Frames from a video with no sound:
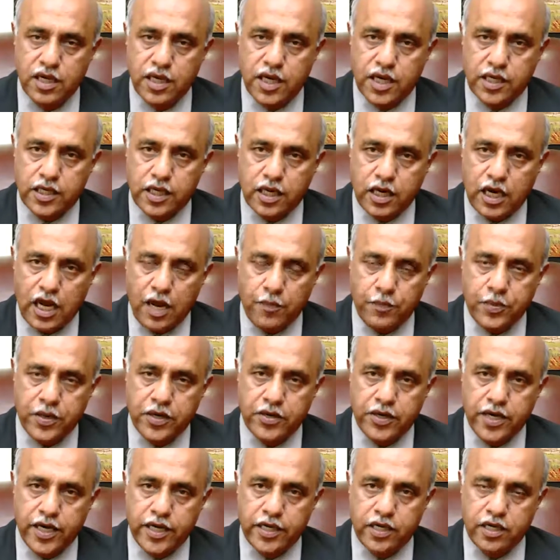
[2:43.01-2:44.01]
at a
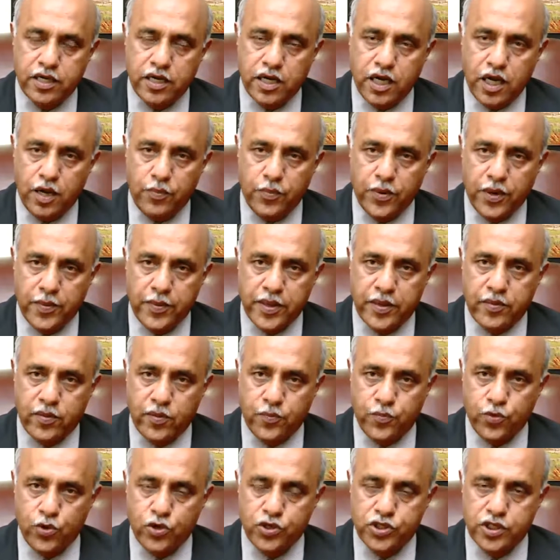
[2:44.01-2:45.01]
rapid rate in epidemic
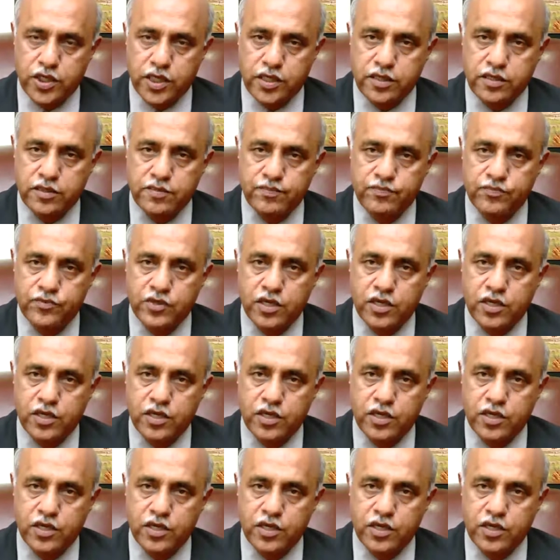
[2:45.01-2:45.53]
proportion,